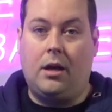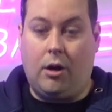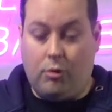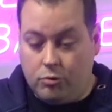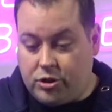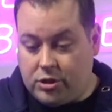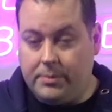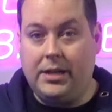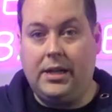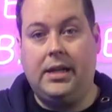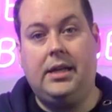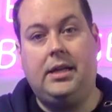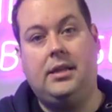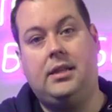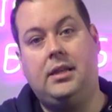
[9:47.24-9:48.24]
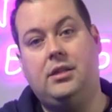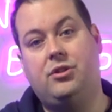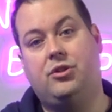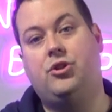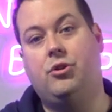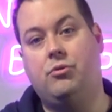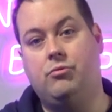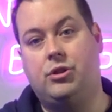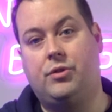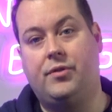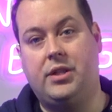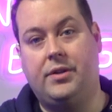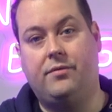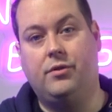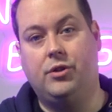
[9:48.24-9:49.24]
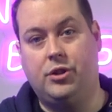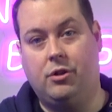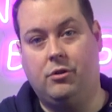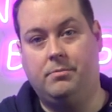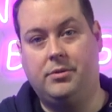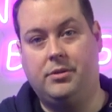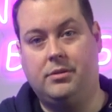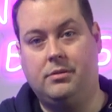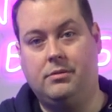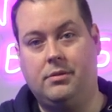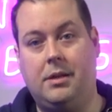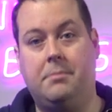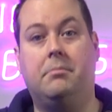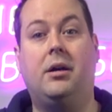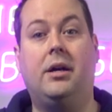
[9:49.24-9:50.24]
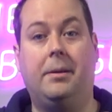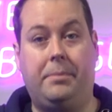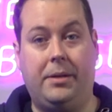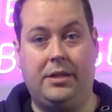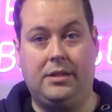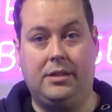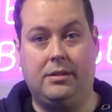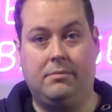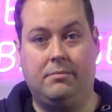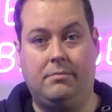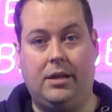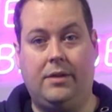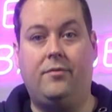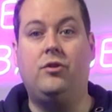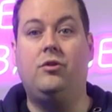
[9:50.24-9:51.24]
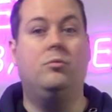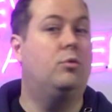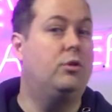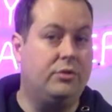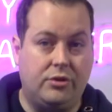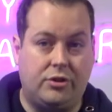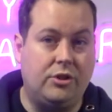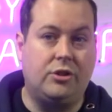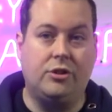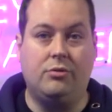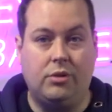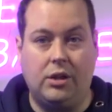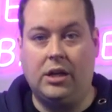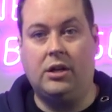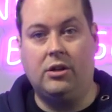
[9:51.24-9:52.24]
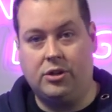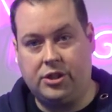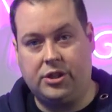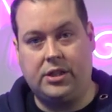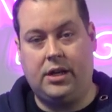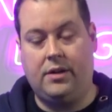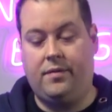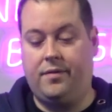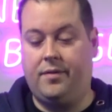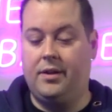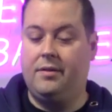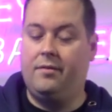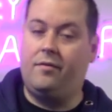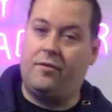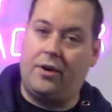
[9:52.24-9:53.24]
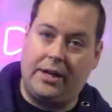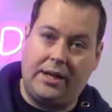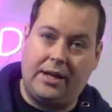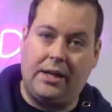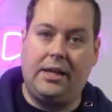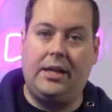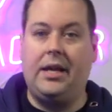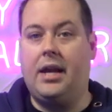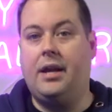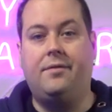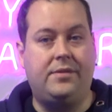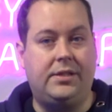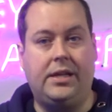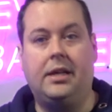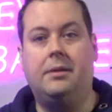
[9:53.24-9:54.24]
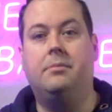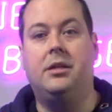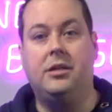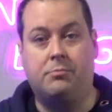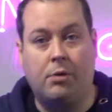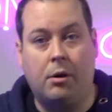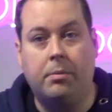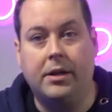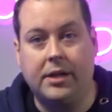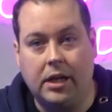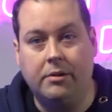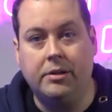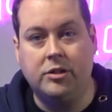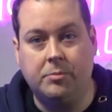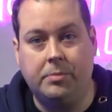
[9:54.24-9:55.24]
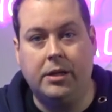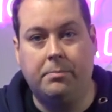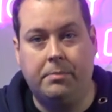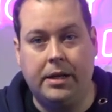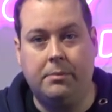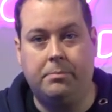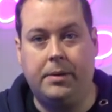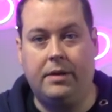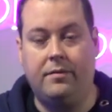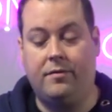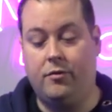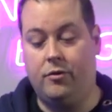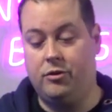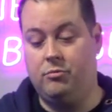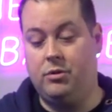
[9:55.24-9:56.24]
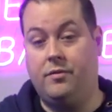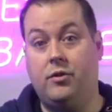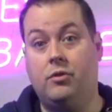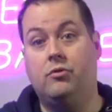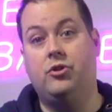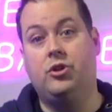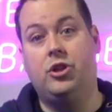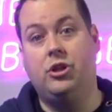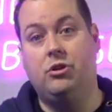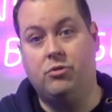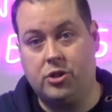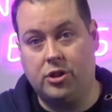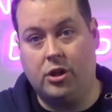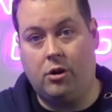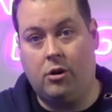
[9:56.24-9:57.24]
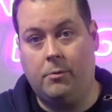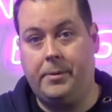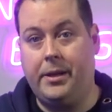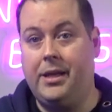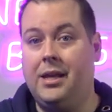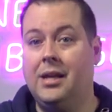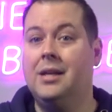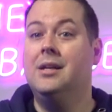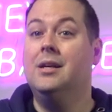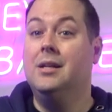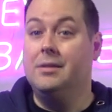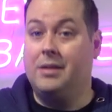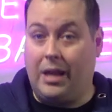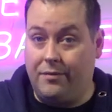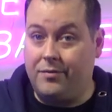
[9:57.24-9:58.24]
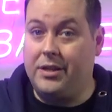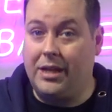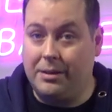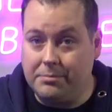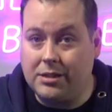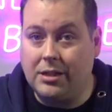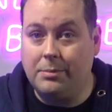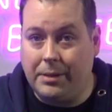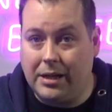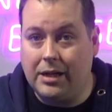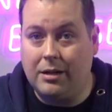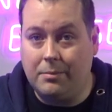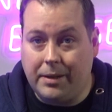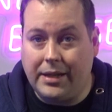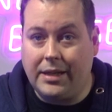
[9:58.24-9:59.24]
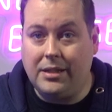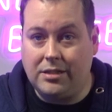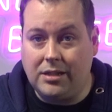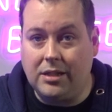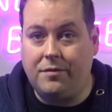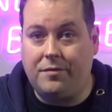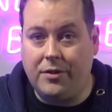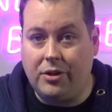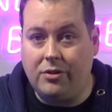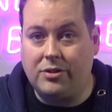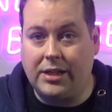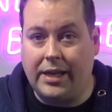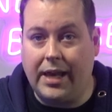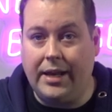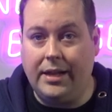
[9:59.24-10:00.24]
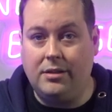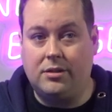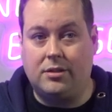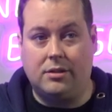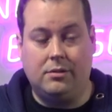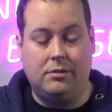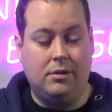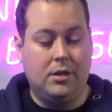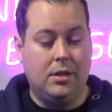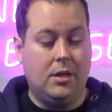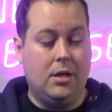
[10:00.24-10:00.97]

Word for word: Ultimately, these are tools for different jobs, in my opinion. If you want to do large stuff, frankly, FDM is probably going to be a better bet for you. If you're new to the hobby, FDM is going to be a little bit easier for you to get into.